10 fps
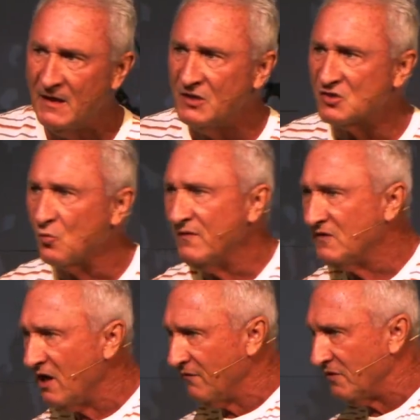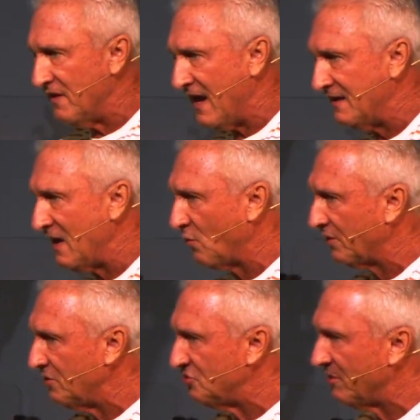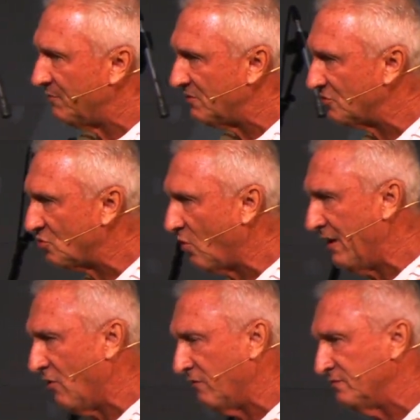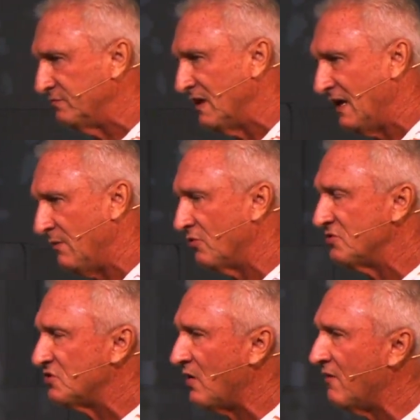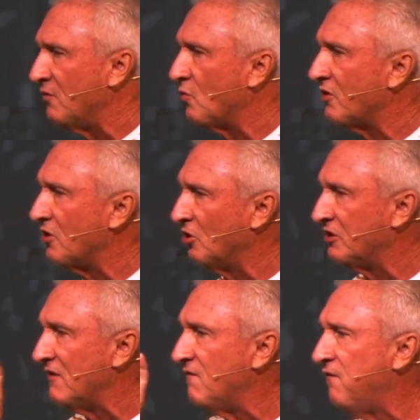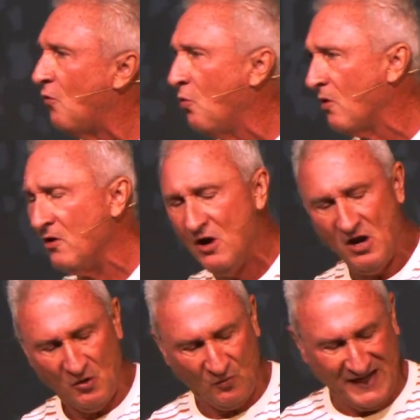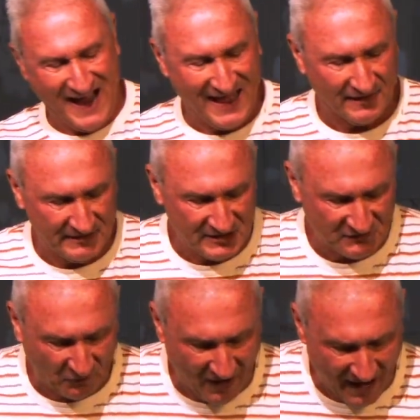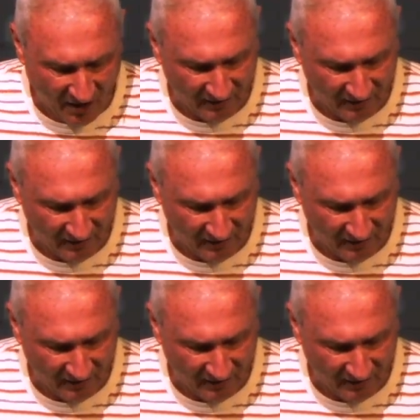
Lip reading: So we've covered that. Now we're going to jump into Hebrews 12, and we're going to look at four realities for our